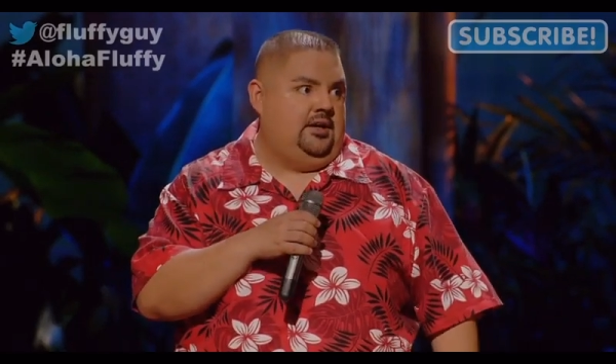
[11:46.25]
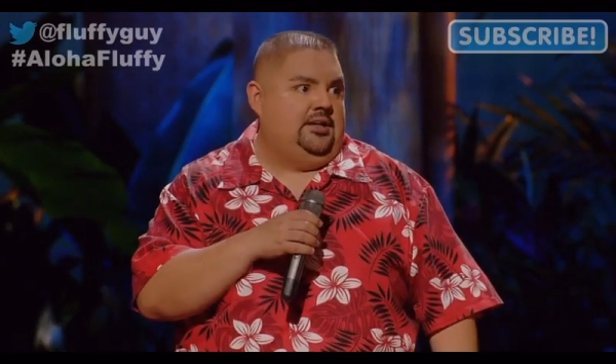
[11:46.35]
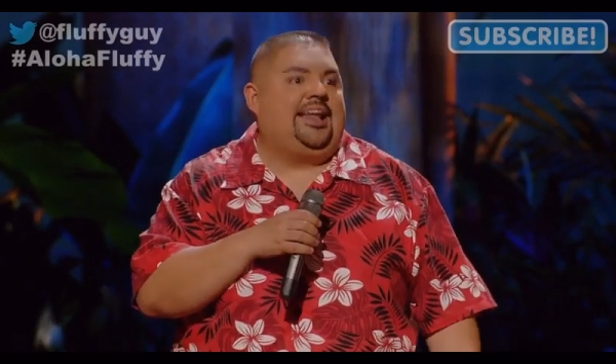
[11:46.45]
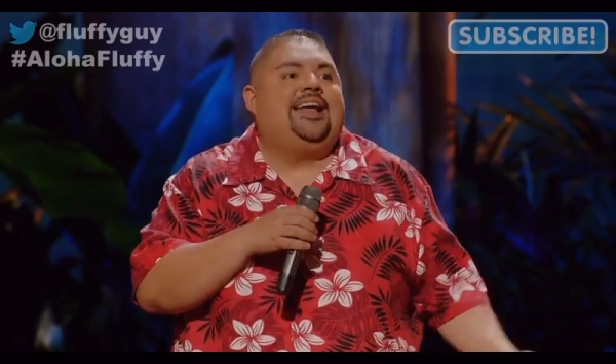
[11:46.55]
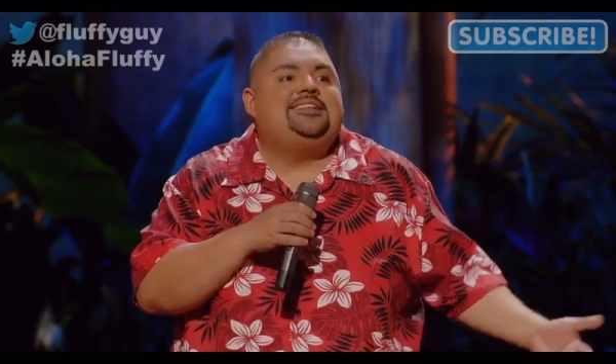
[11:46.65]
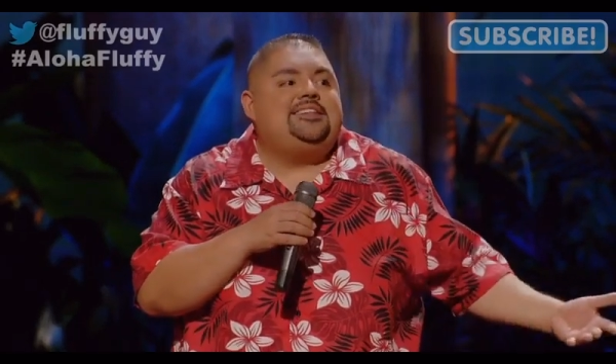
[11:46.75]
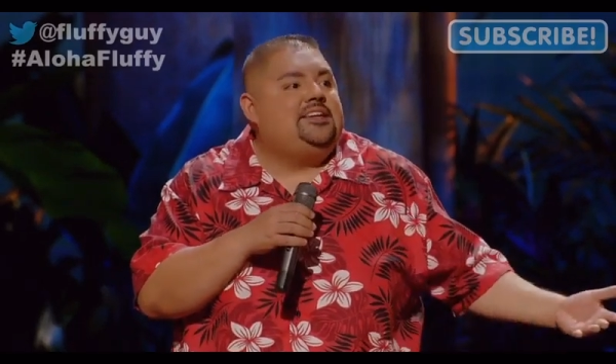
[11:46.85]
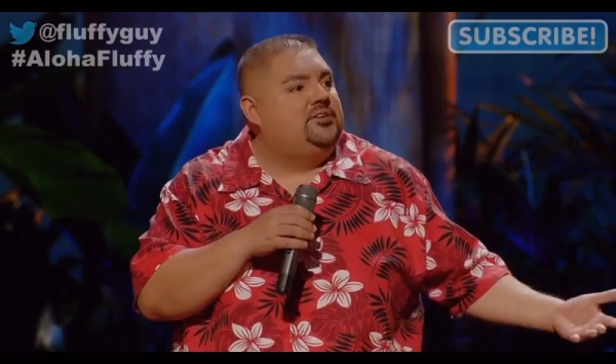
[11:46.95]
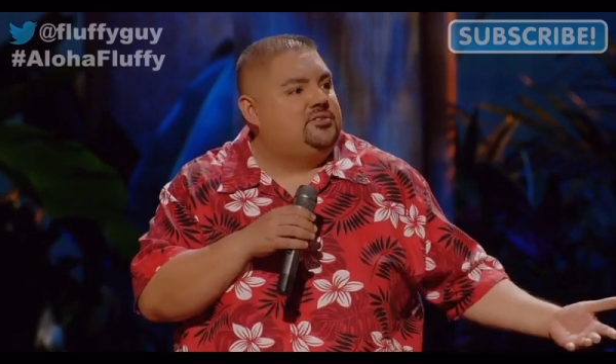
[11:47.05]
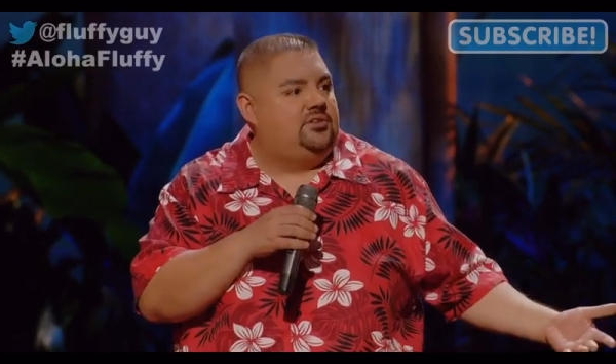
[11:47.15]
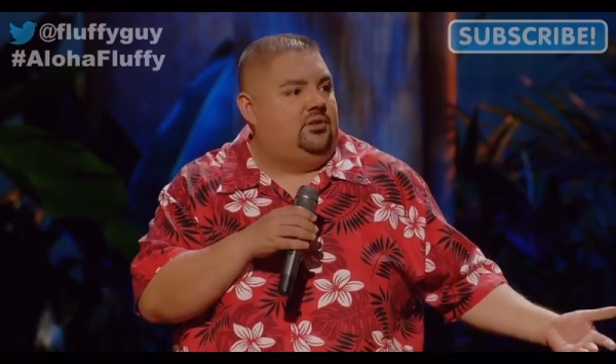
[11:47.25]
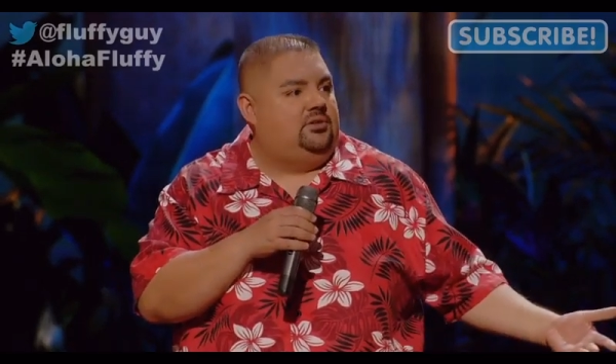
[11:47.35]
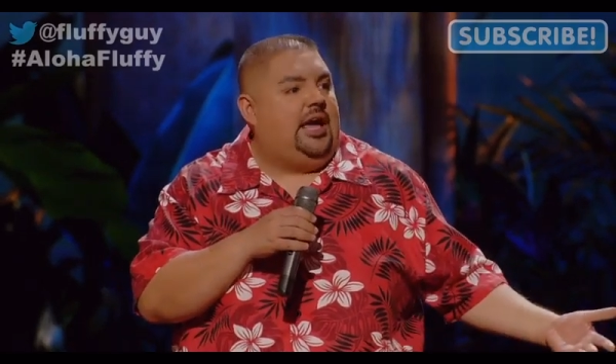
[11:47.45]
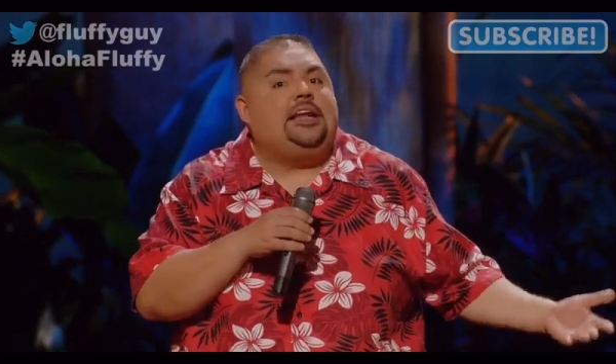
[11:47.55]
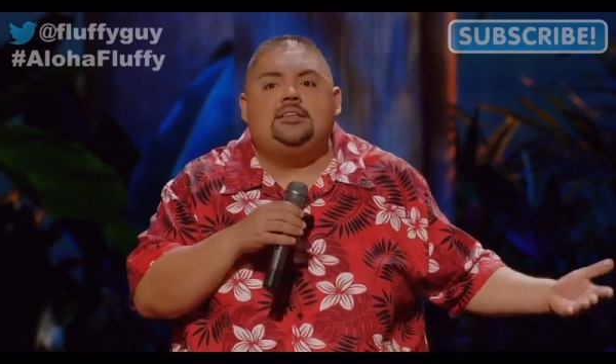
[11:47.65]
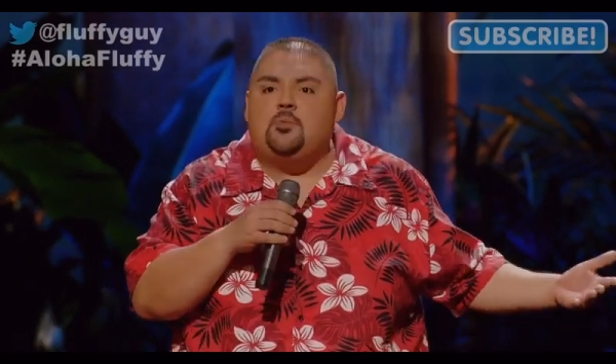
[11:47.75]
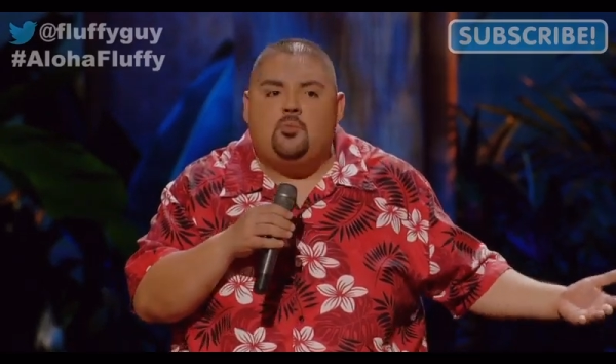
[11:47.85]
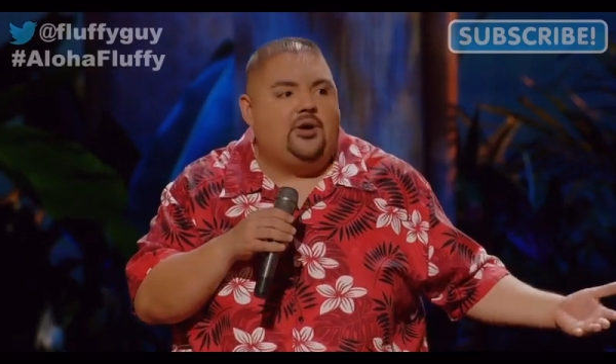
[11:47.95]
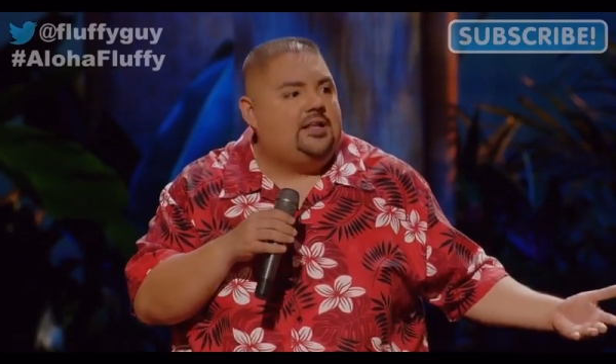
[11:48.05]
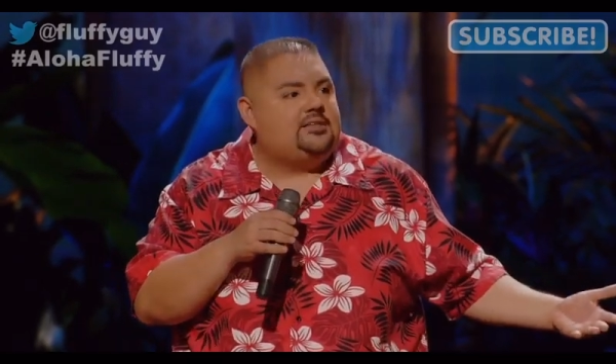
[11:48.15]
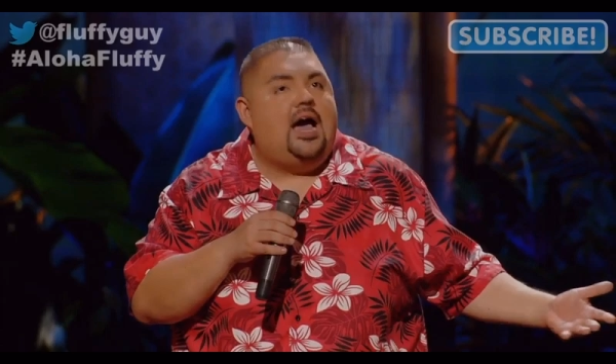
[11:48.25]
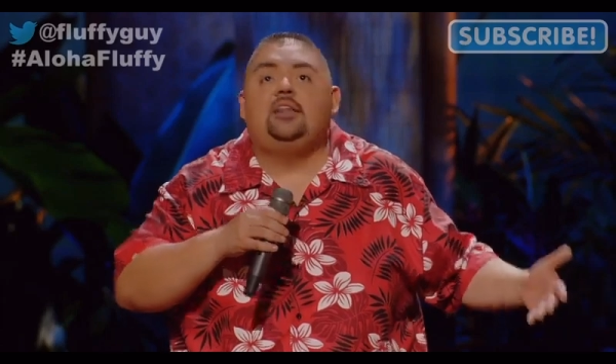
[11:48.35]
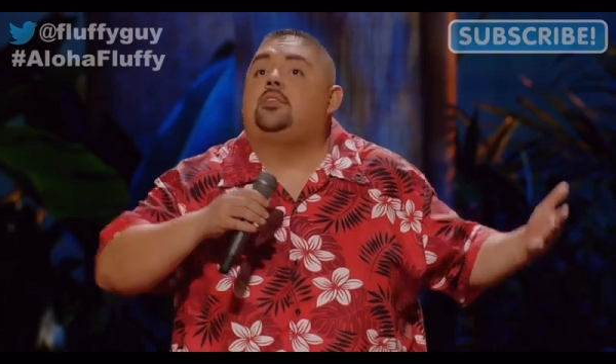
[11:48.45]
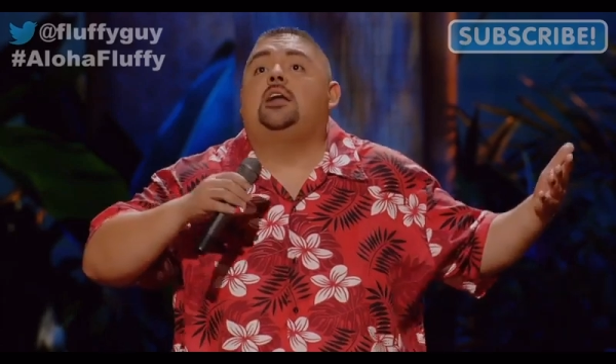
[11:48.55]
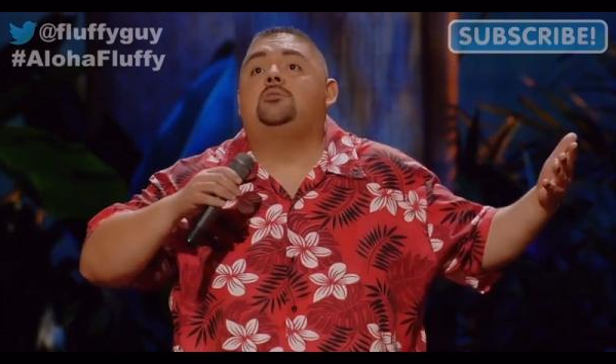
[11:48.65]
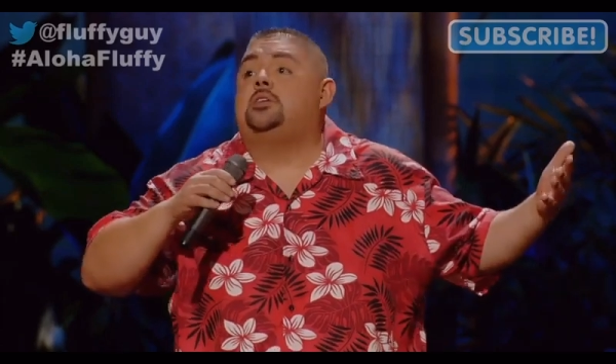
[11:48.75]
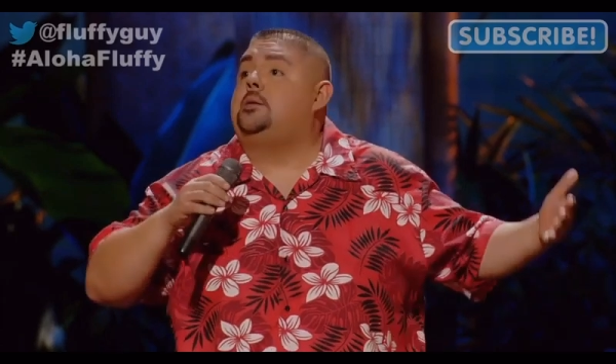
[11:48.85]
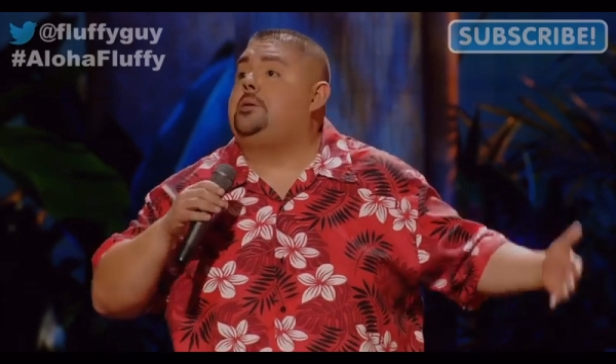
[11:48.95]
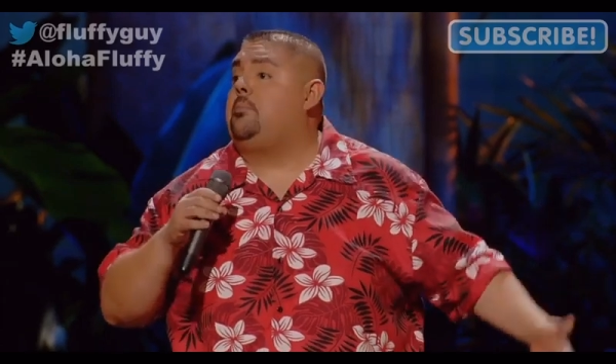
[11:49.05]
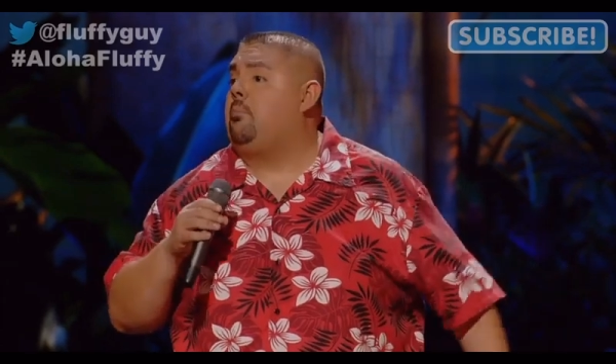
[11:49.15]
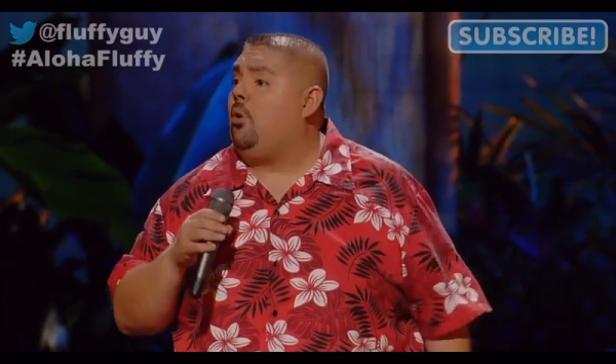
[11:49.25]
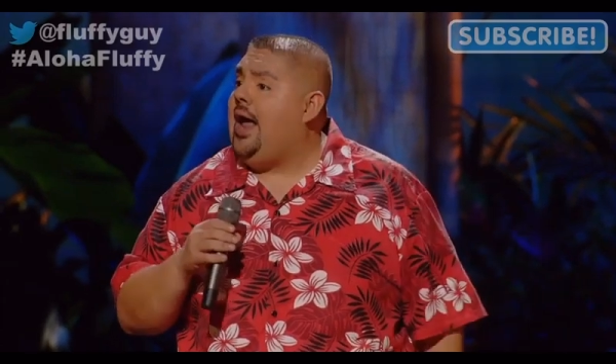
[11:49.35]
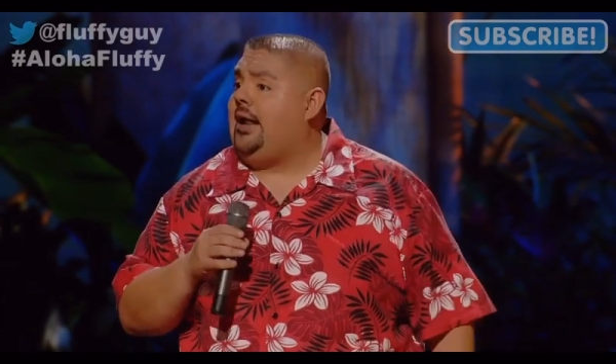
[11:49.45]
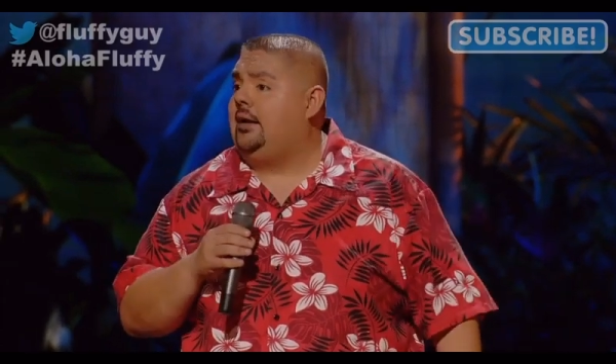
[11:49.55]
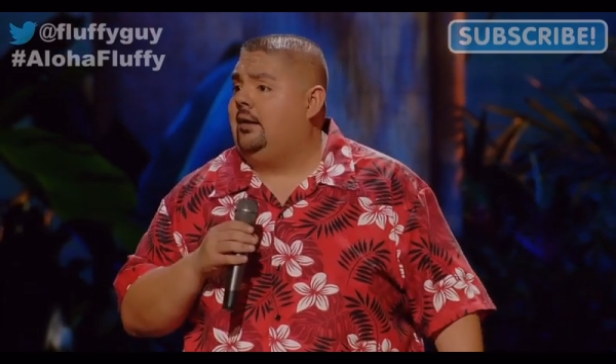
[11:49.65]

19 years old, and he's a prince. I thought he was gonna be a brat.